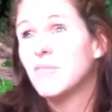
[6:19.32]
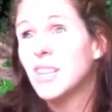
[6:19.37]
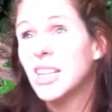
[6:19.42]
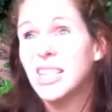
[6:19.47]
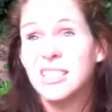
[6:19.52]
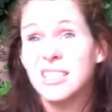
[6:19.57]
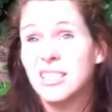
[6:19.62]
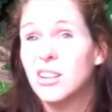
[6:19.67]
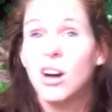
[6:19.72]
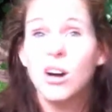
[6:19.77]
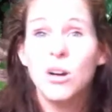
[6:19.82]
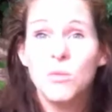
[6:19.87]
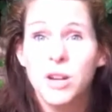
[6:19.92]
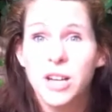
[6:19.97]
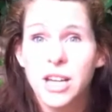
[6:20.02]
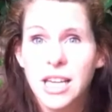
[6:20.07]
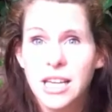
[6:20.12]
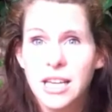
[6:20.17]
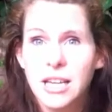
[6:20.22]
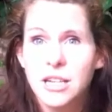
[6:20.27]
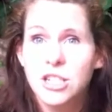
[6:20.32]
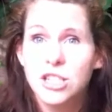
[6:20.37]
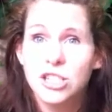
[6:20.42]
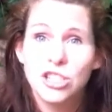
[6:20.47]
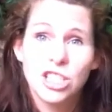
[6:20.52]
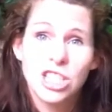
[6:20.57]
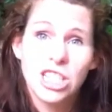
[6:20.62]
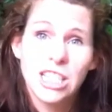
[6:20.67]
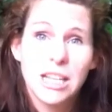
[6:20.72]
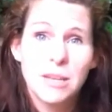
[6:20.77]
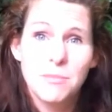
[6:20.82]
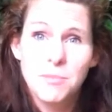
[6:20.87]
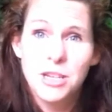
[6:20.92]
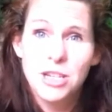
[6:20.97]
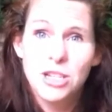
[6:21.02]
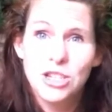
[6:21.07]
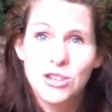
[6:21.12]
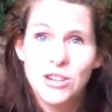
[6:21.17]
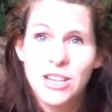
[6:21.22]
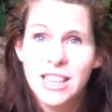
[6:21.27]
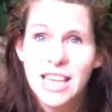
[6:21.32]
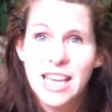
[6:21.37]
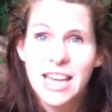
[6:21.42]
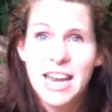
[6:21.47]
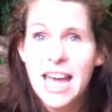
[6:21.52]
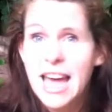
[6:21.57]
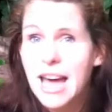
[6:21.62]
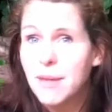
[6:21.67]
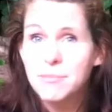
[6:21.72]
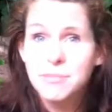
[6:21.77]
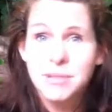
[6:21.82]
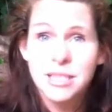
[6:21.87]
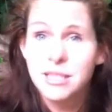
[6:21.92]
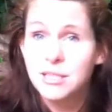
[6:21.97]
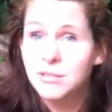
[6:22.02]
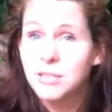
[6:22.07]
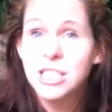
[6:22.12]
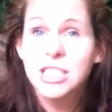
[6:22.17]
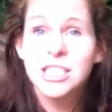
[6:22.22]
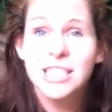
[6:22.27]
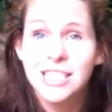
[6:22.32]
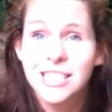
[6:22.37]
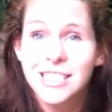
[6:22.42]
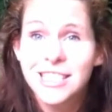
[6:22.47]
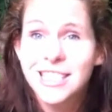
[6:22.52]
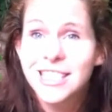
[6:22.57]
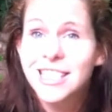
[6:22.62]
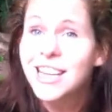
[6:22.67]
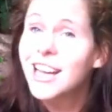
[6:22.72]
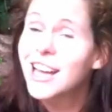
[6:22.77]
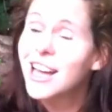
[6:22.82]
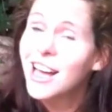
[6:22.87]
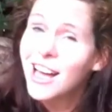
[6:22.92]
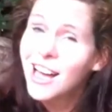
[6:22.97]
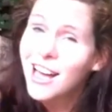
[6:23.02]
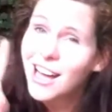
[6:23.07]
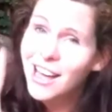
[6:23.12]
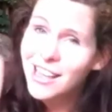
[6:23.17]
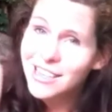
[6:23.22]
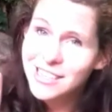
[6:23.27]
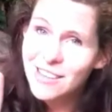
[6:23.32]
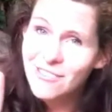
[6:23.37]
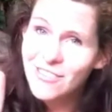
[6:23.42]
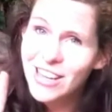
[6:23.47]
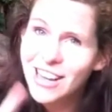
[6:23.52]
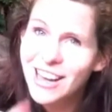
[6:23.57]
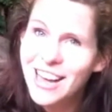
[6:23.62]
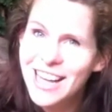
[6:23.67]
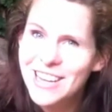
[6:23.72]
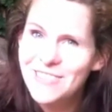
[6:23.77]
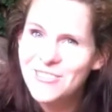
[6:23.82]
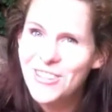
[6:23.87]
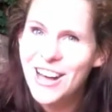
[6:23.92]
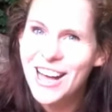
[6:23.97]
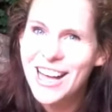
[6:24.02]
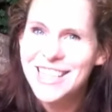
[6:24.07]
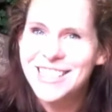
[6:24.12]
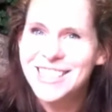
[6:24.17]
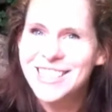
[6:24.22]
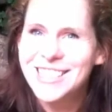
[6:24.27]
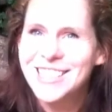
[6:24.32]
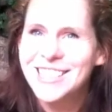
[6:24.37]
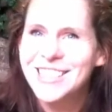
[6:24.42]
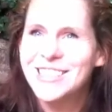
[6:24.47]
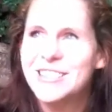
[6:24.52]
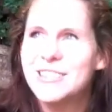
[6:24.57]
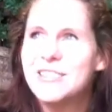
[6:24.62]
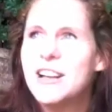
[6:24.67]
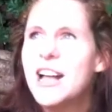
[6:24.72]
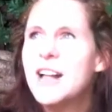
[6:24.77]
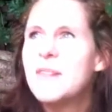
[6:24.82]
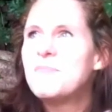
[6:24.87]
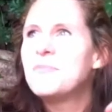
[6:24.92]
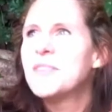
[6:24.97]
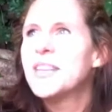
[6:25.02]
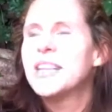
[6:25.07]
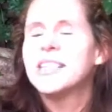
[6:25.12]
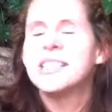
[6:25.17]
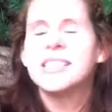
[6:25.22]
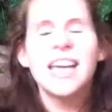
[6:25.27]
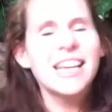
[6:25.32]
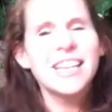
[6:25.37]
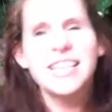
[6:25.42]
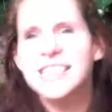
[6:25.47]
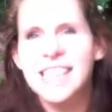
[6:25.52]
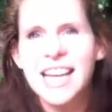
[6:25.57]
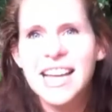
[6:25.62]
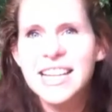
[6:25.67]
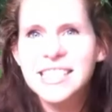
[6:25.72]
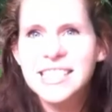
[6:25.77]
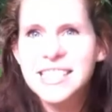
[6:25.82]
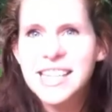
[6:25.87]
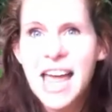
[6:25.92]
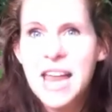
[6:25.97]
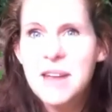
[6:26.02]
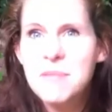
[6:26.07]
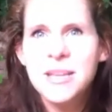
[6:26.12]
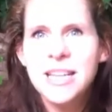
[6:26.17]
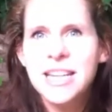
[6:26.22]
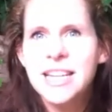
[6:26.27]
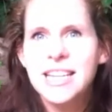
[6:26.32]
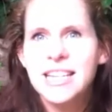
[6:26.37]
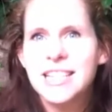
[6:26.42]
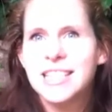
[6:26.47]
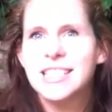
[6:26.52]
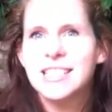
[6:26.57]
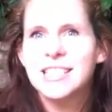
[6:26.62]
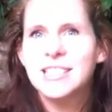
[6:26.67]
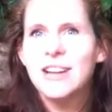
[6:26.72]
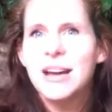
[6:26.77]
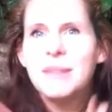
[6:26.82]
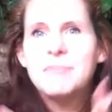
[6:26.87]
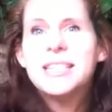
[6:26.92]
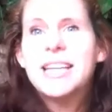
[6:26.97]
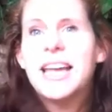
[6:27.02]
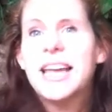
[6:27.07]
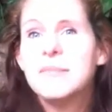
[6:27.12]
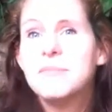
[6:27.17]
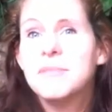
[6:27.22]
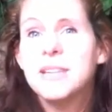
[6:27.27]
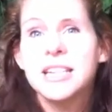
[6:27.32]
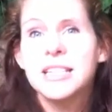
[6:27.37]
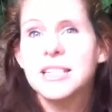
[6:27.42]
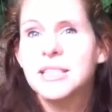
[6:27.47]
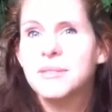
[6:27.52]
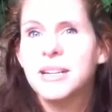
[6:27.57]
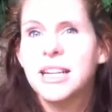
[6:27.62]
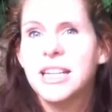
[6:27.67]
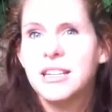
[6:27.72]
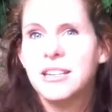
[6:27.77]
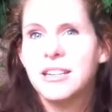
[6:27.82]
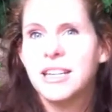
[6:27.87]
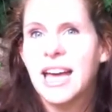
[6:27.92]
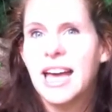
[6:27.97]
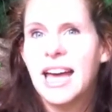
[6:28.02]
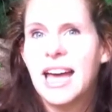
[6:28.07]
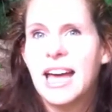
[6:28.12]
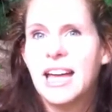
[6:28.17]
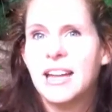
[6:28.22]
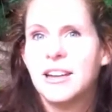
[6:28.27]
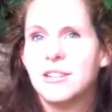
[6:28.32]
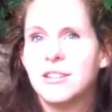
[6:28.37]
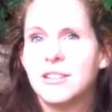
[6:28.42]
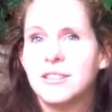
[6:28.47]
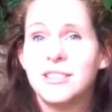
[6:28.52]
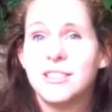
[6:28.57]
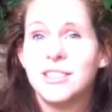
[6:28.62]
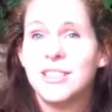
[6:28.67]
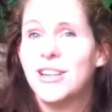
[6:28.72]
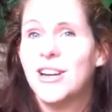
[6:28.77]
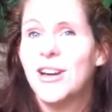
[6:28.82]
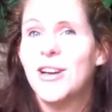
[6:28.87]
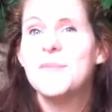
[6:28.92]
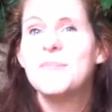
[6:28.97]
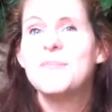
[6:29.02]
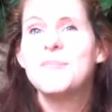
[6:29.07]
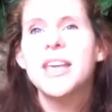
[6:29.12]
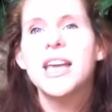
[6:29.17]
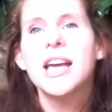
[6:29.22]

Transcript: it's not working because you're sleeping during their naps, which is something I advise too, take it down to 10 minutes. Grab 10 minutes where you can, you know.